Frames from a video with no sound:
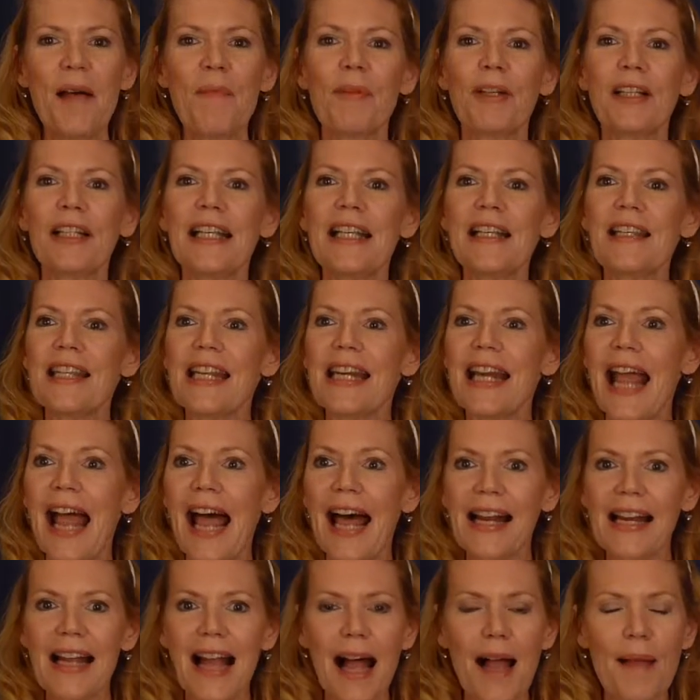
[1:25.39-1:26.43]
Police in
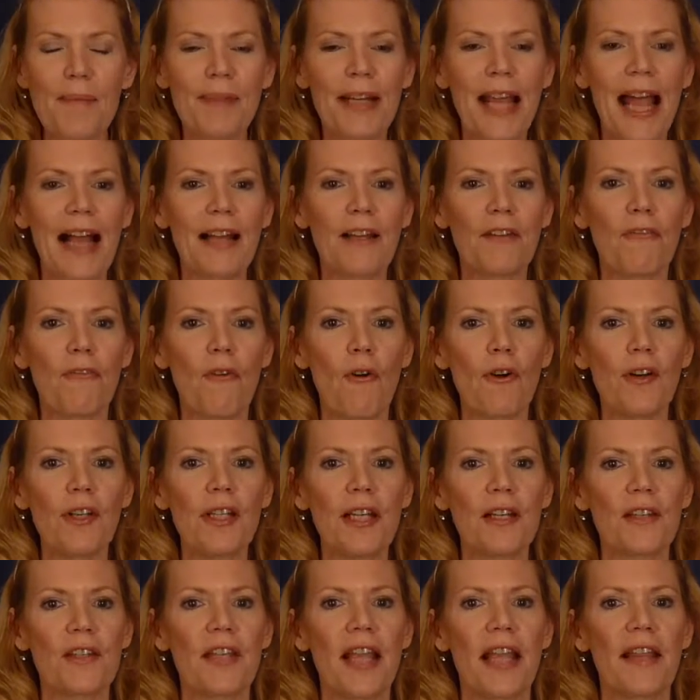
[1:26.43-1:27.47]
Anaheim,
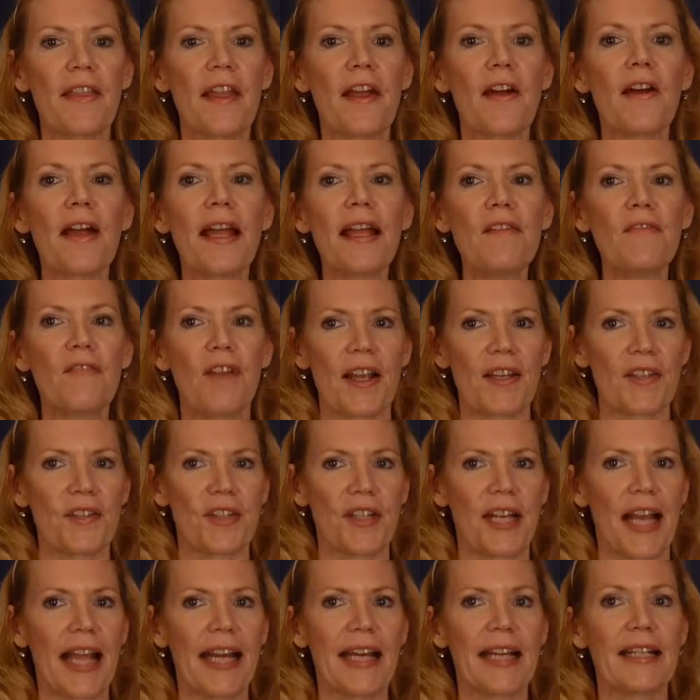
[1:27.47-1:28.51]
California say they're
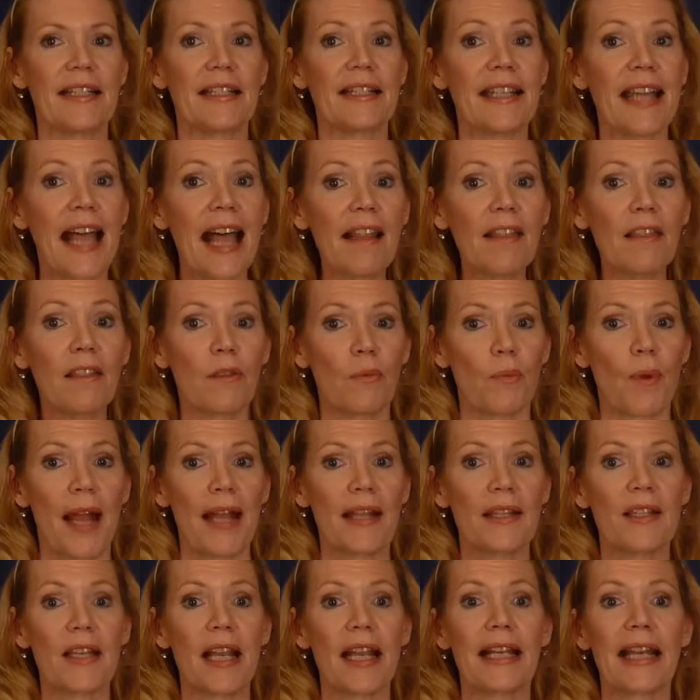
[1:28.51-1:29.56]
investigating death
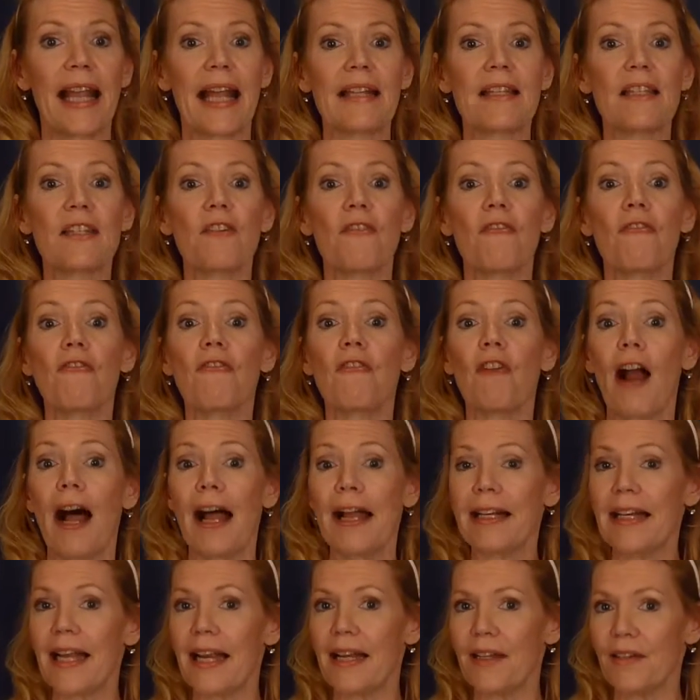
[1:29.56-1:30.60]
threats against
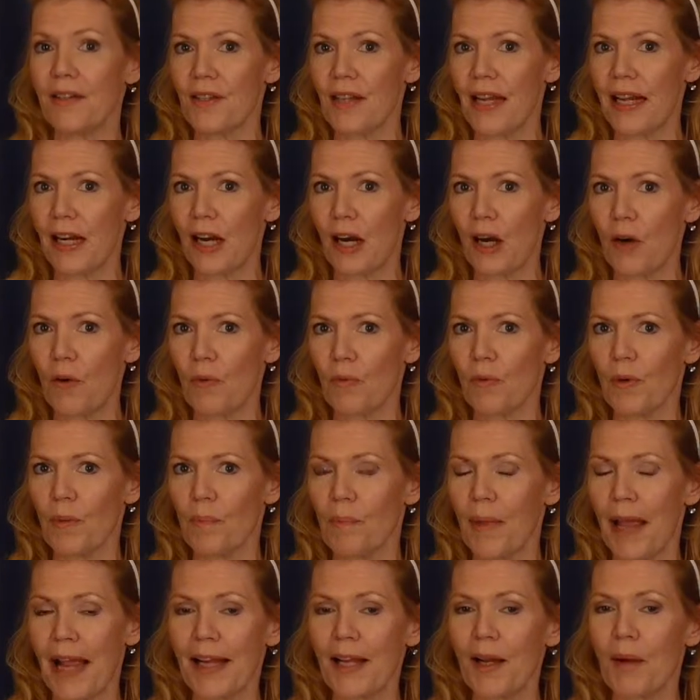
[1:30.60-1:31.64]
Friday singer
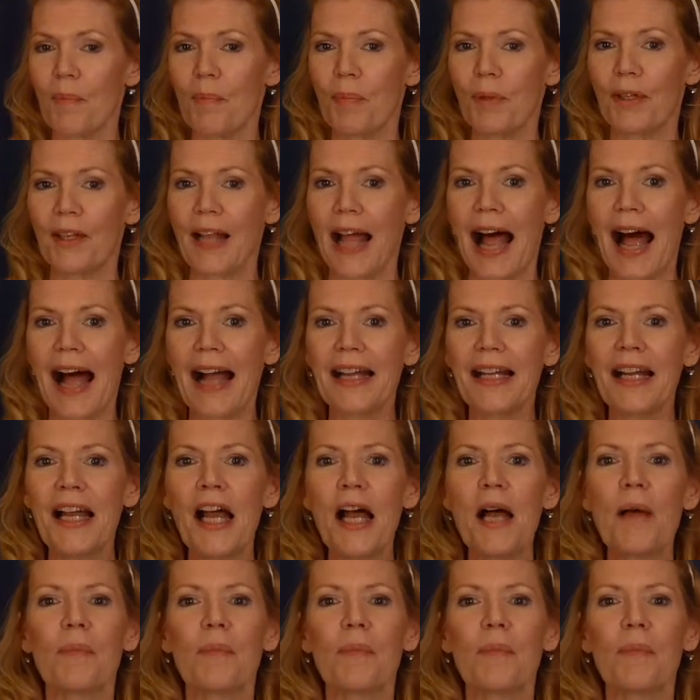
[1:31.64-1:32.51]
Rebecca Black.